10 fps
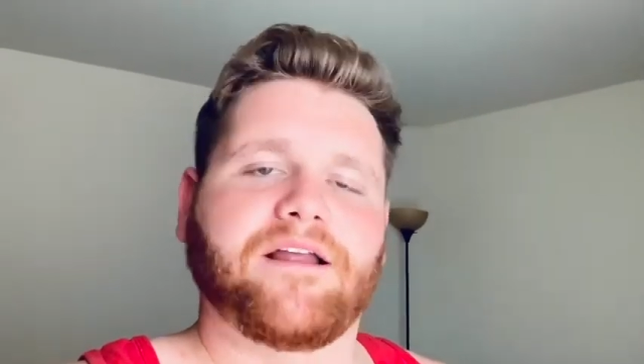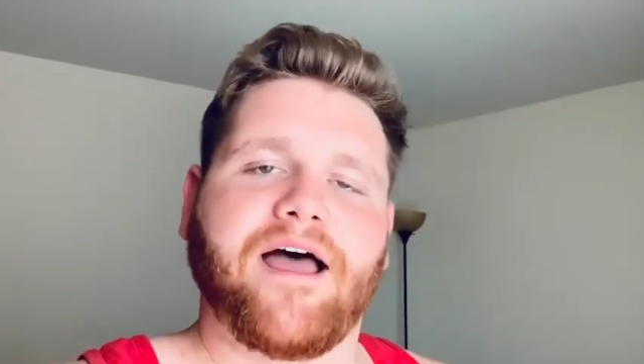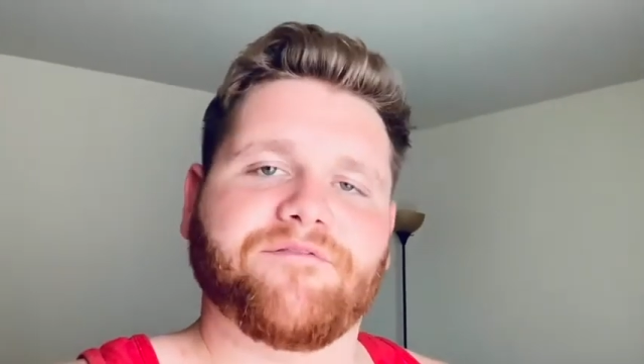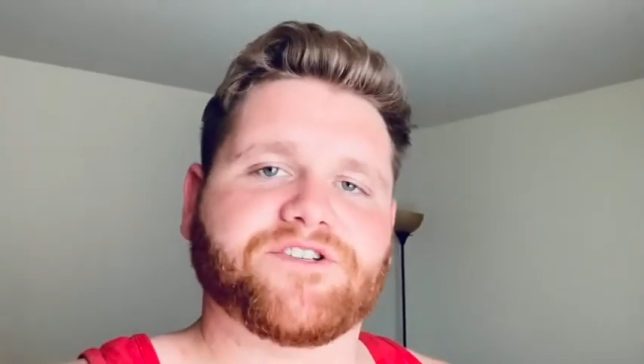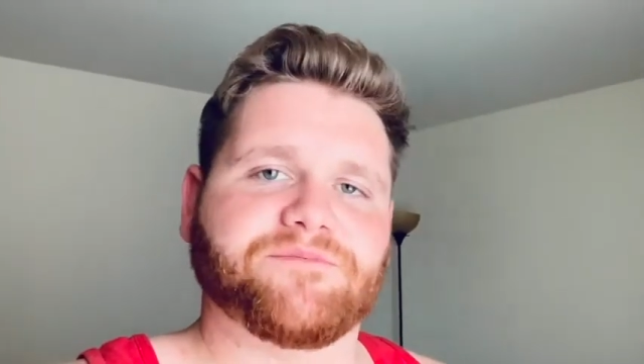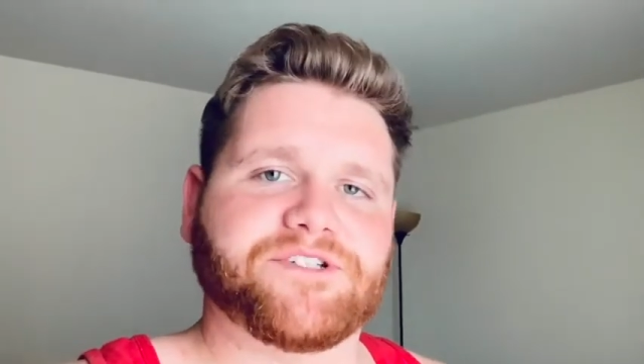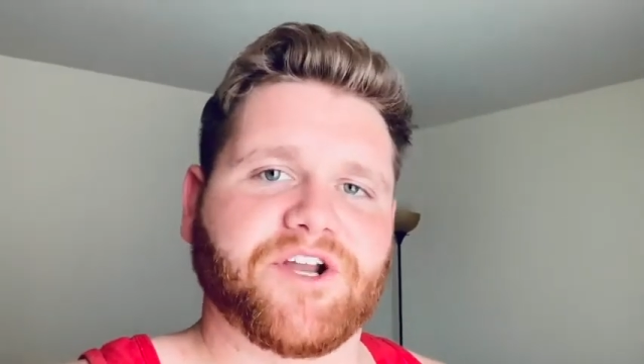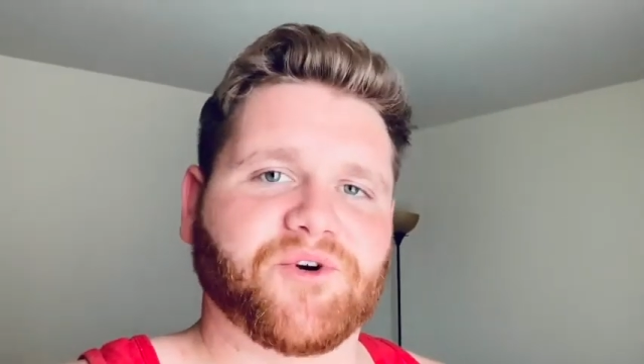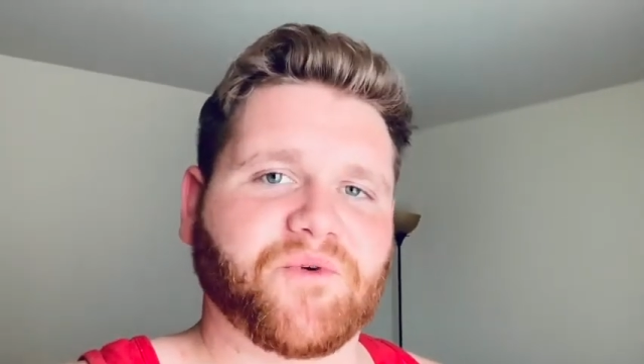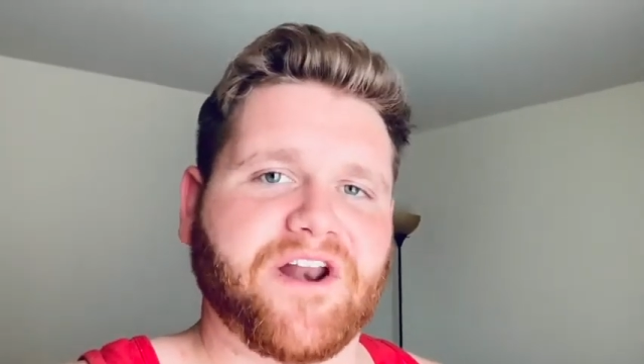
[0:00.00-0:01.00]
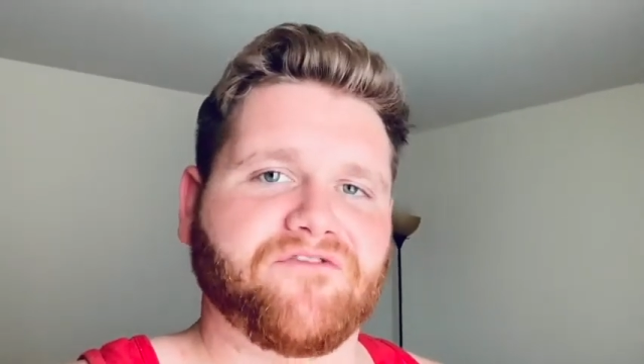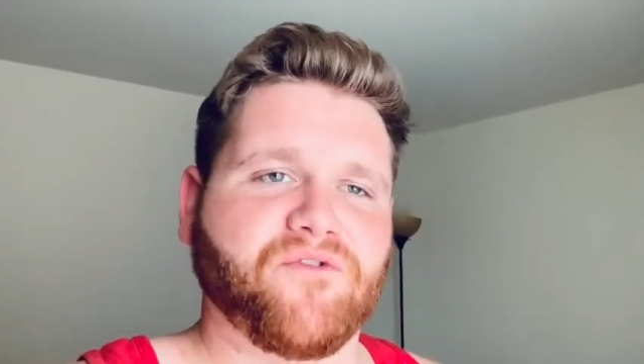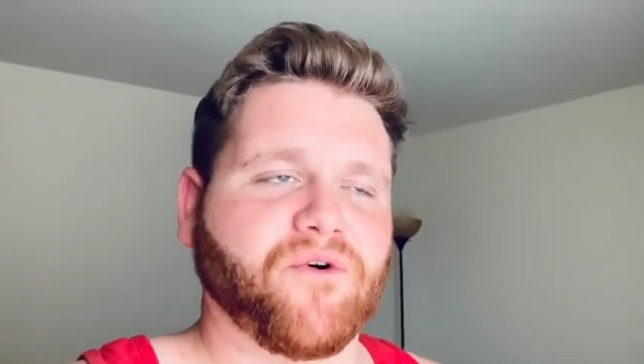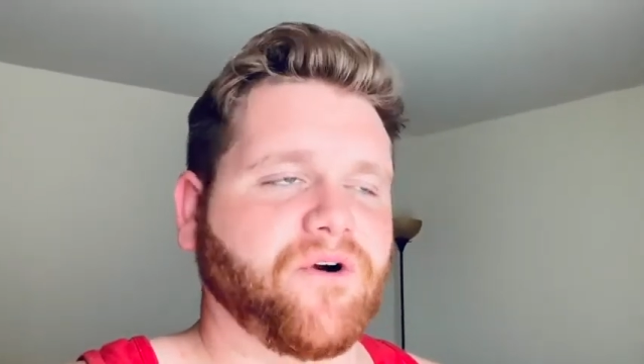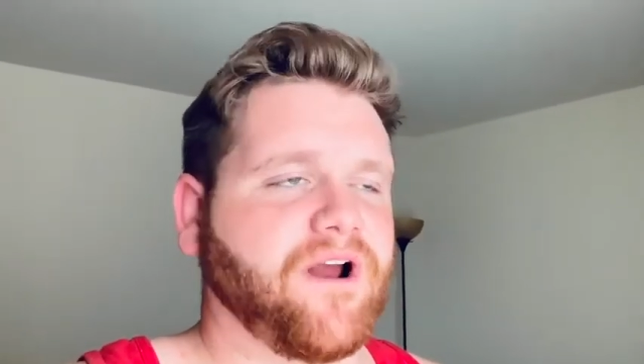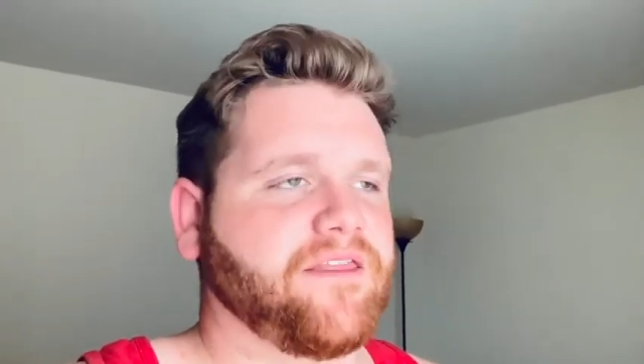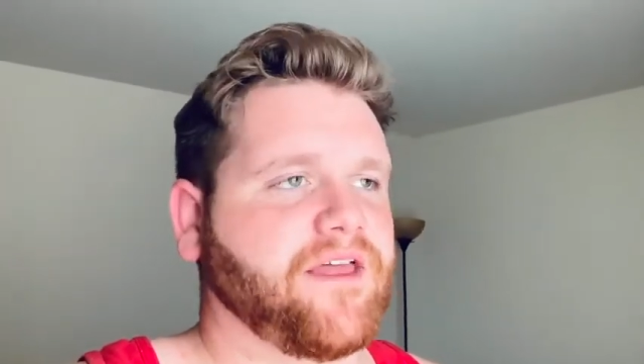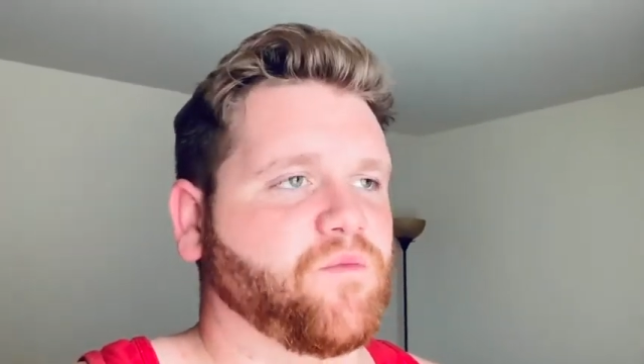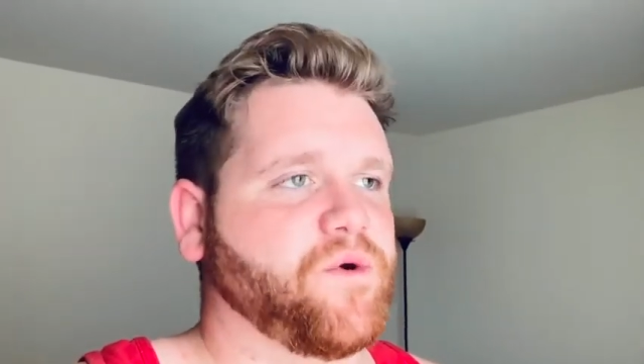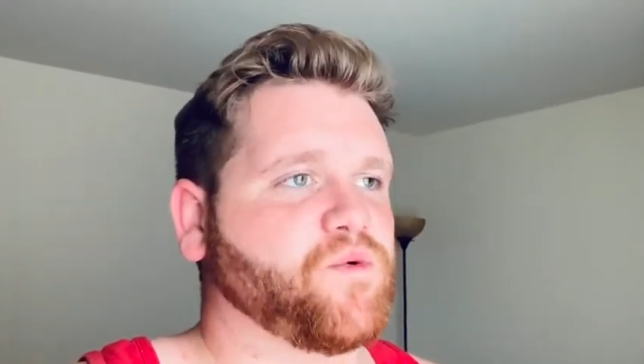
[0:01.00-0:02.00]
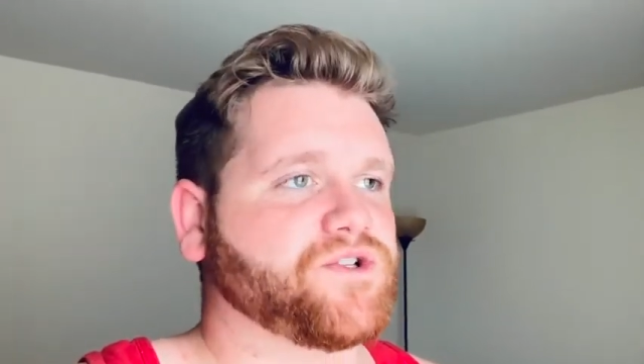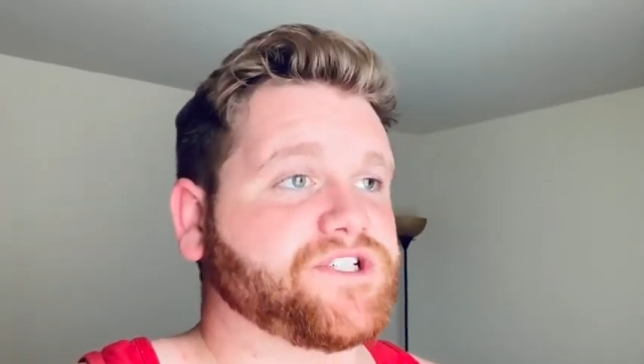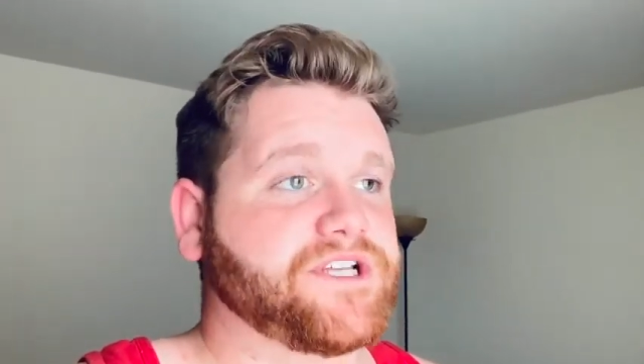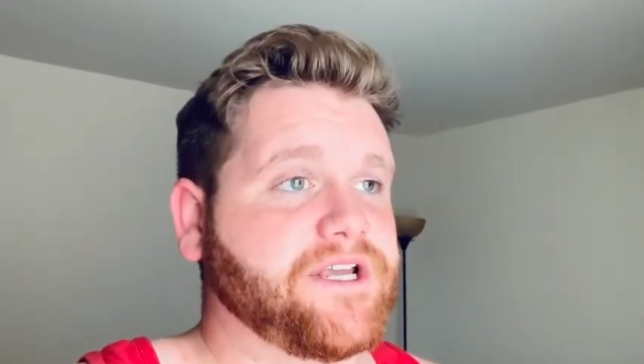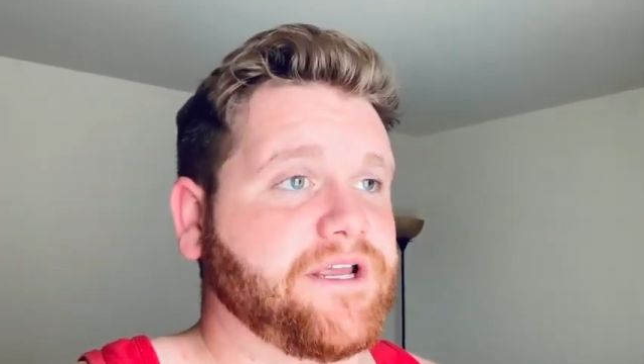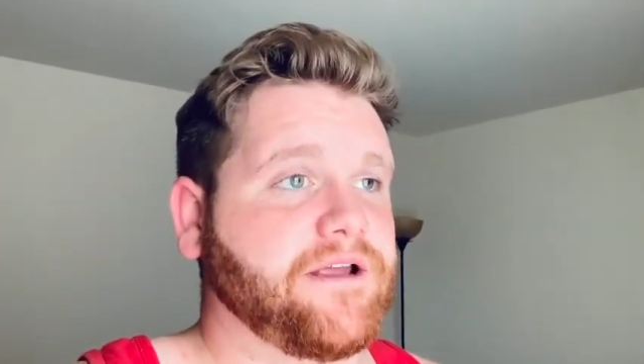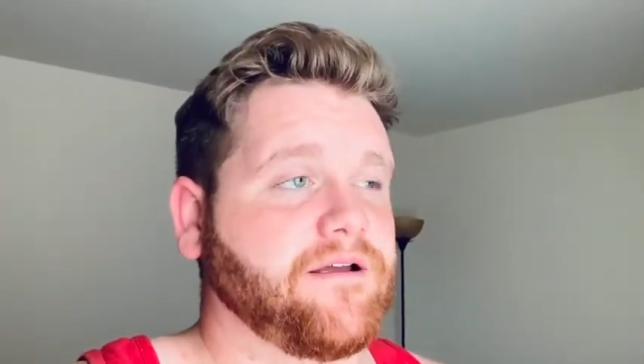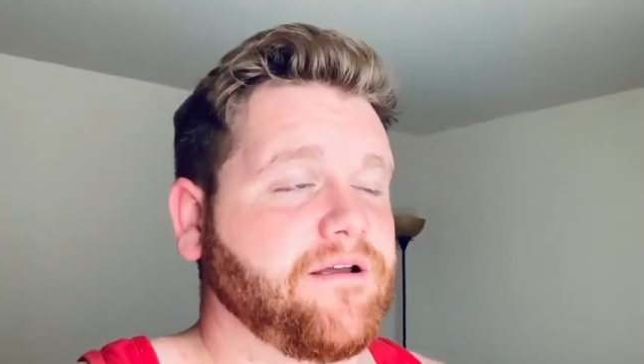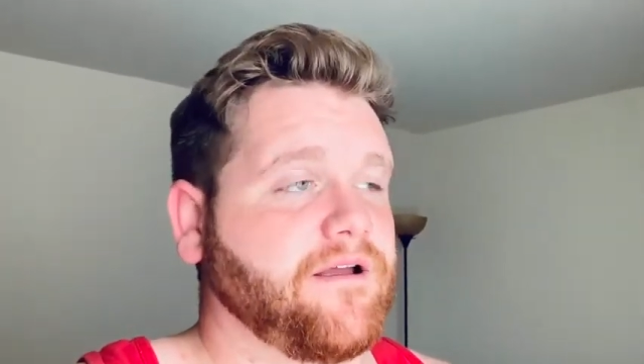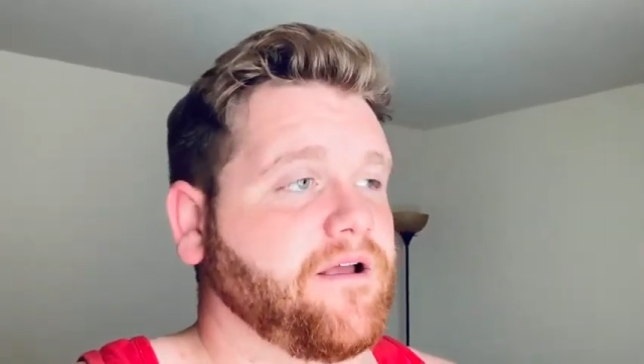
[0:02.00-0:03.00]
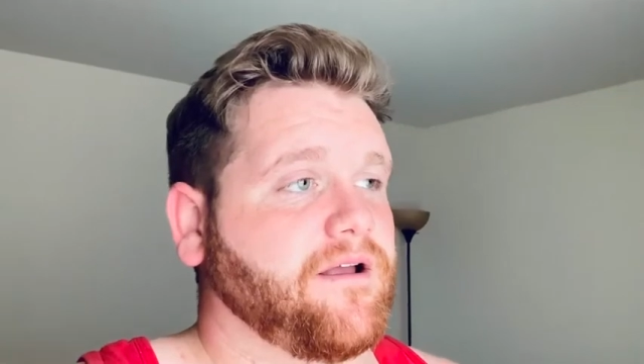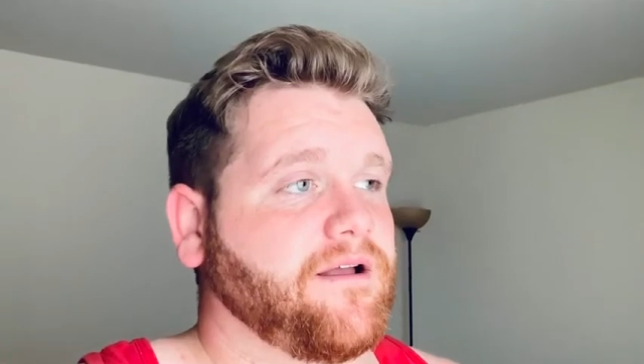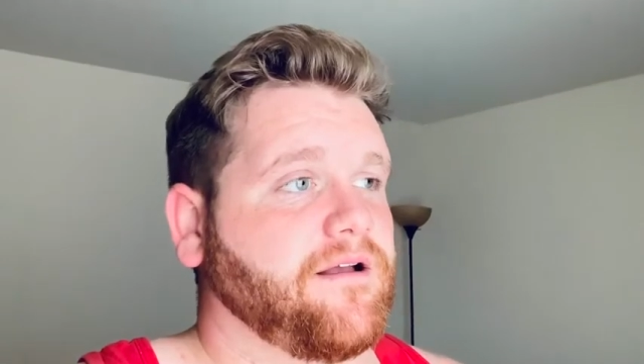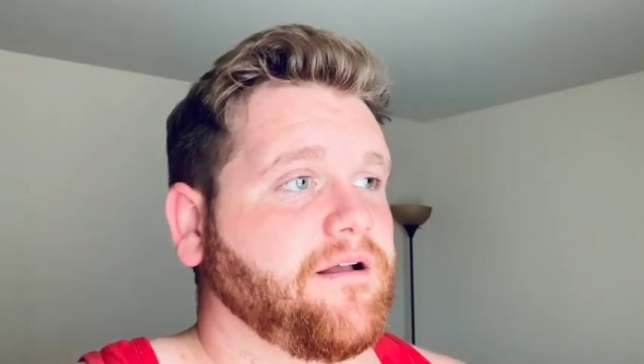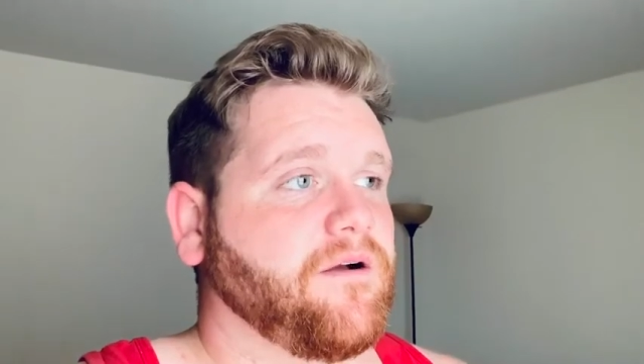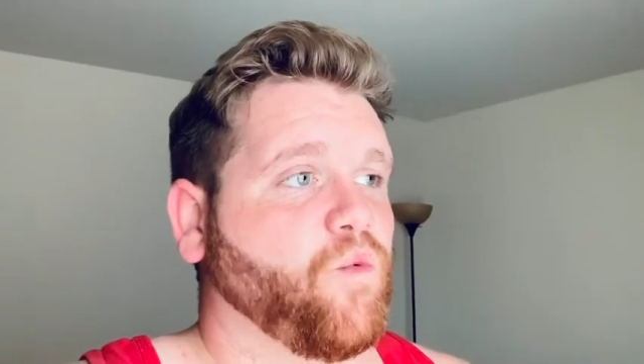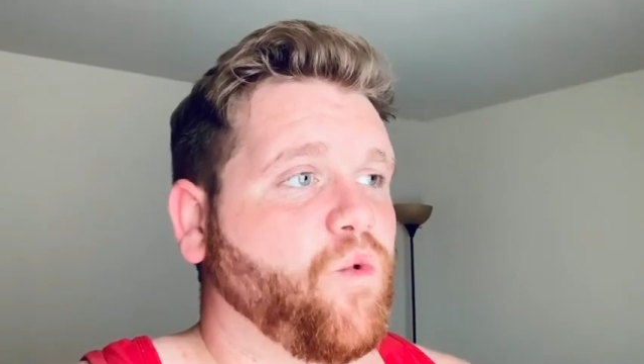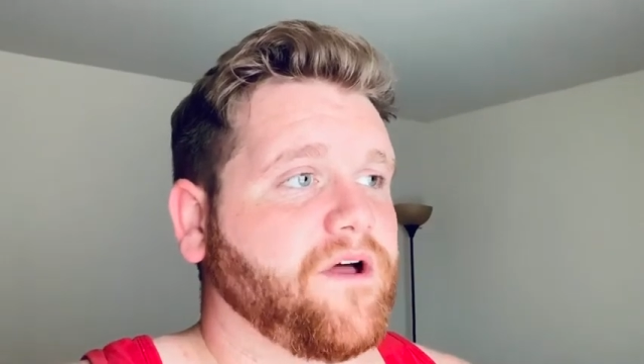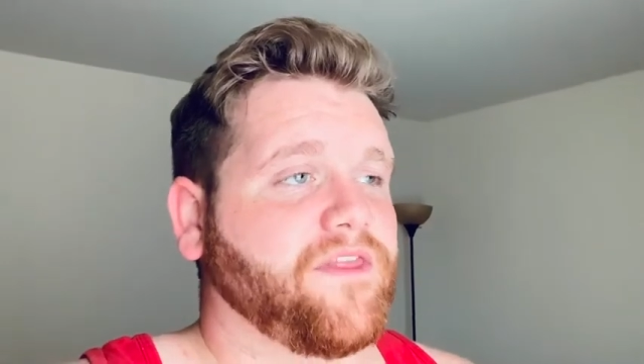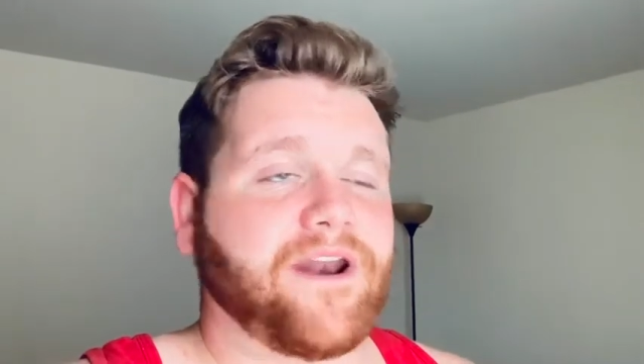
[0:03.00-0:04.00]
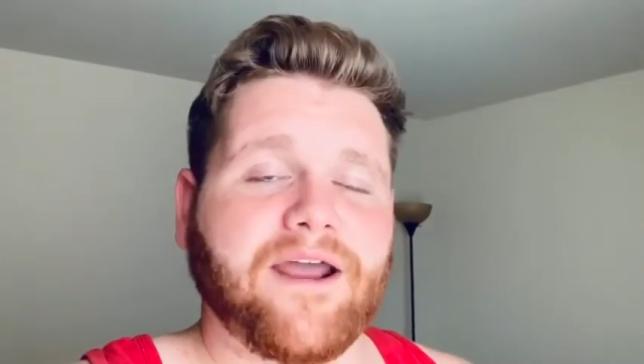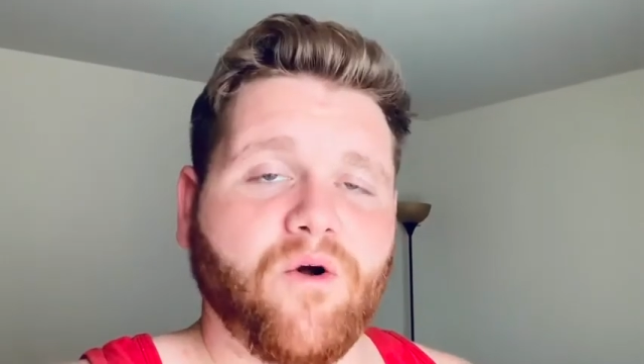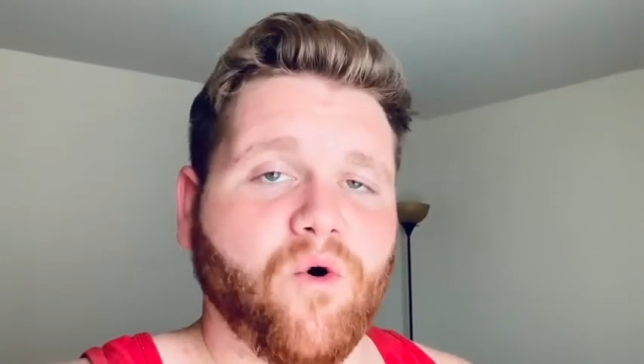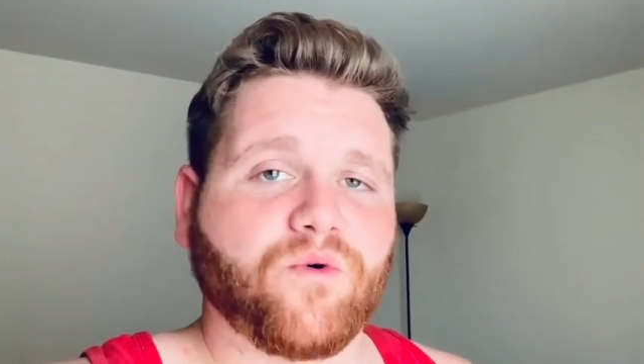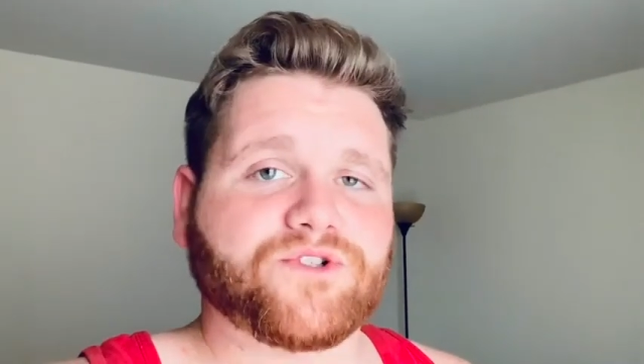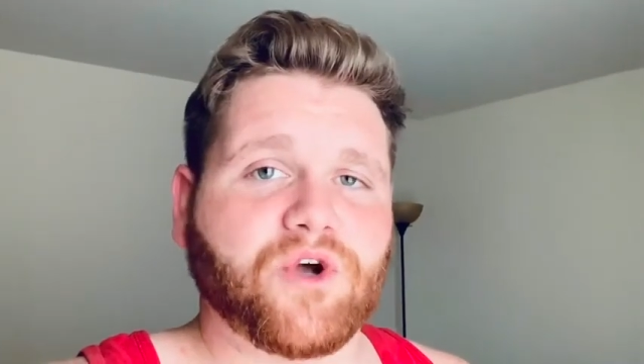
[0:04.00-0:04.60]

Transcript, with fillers: have some dinner ready for her, and then we will see what the night holds.